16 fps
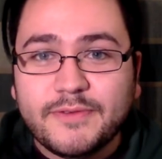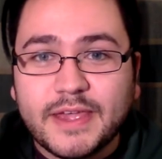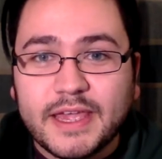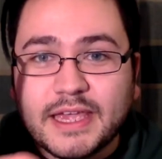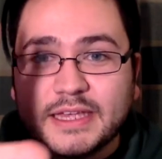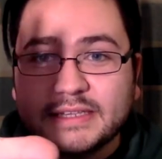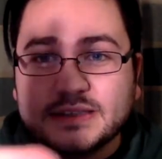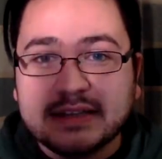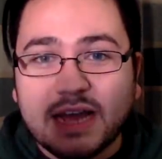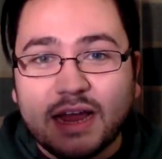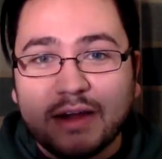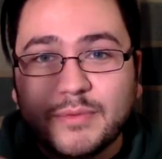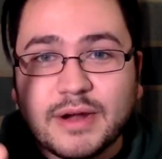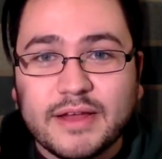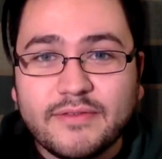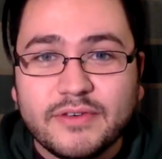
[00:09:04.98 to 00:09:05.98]
face
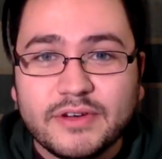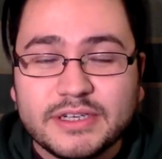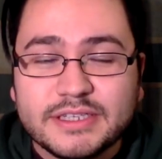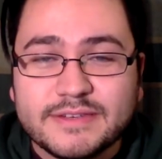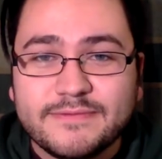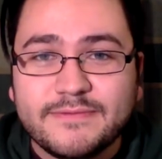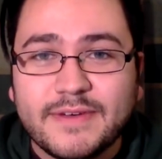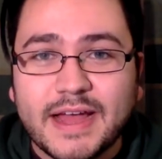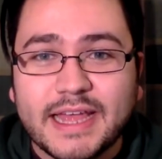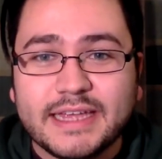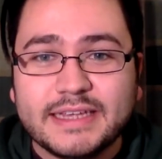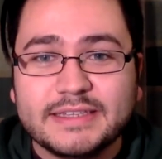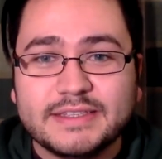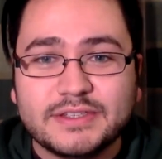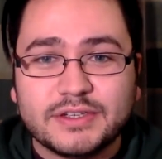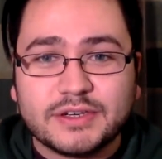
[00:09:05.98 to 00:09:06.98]
on whatever
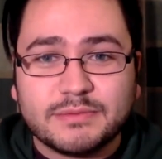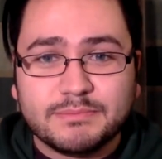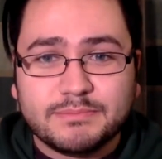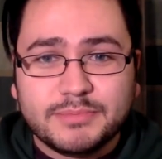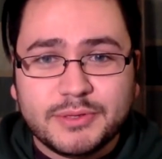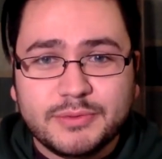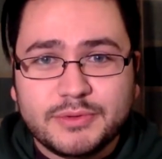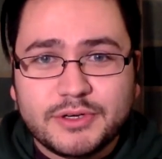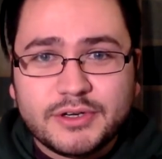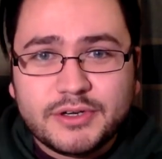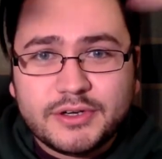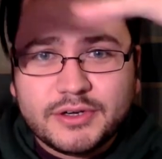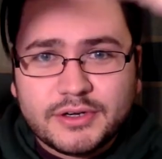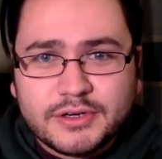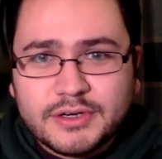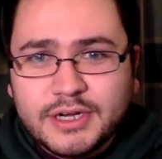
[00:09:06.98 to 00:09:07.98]
device or
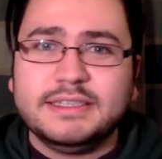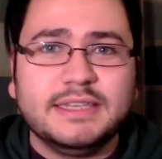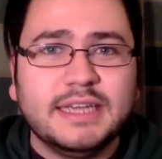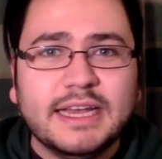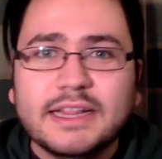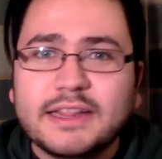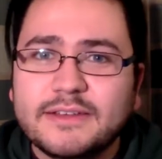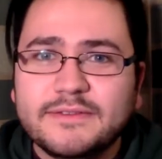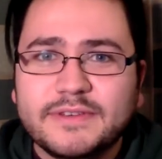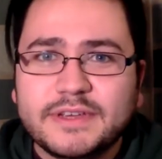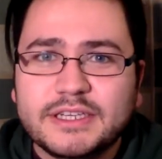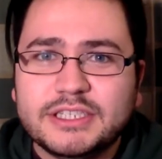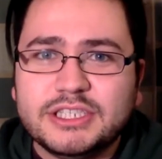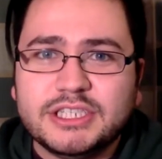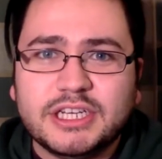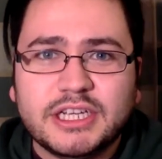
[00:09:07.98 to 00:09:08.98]
computer or
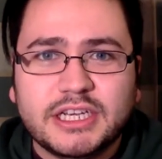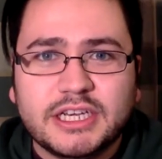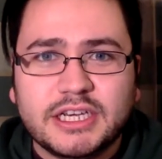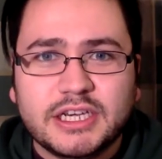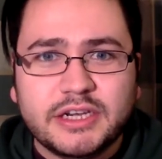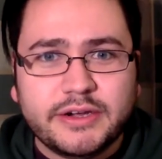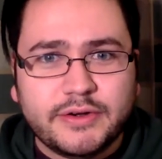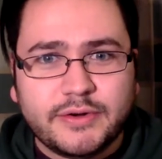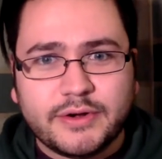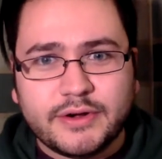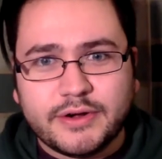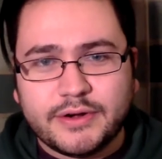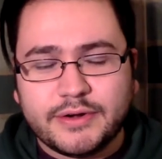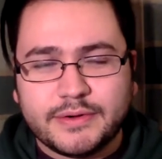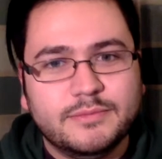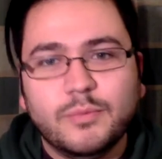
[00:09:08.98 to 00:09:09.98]
television
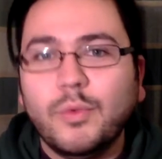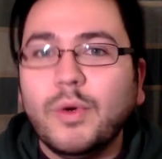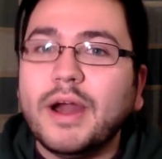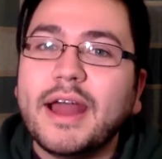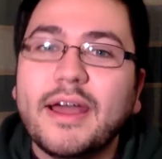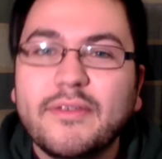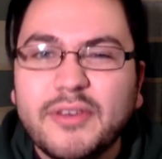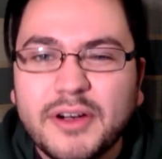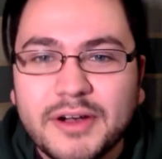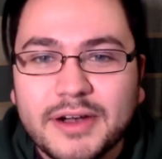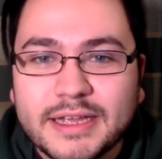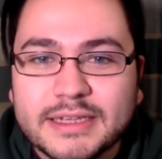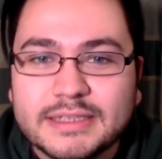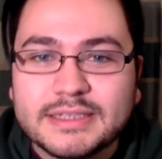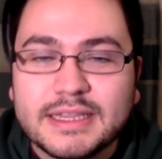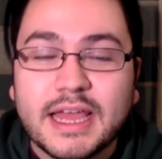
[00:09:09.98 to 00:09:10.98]
or whatever it
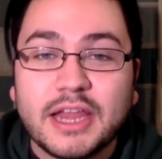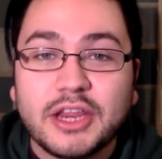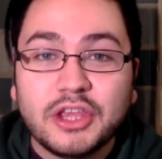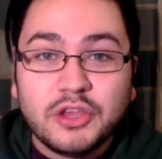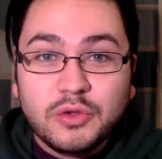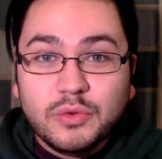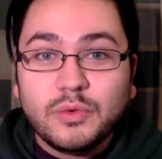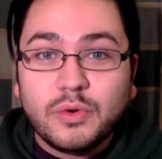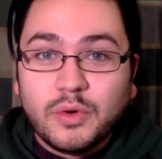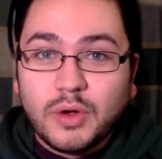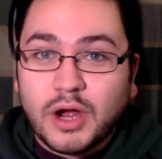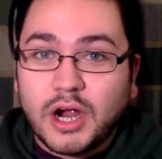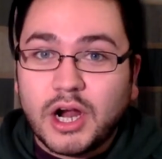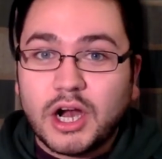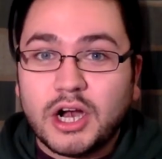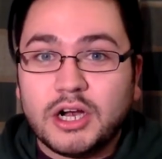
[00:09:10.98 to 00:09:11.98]
is that you
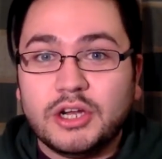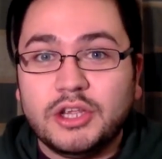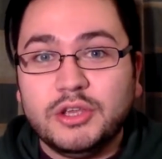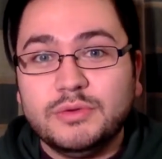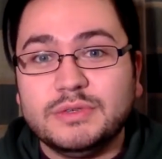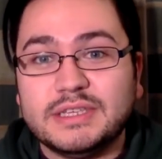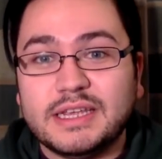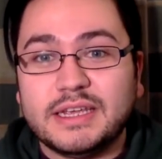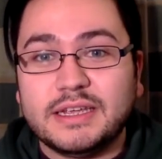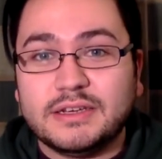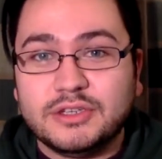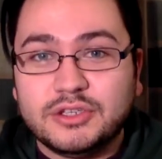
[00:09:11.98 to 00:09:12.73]
are using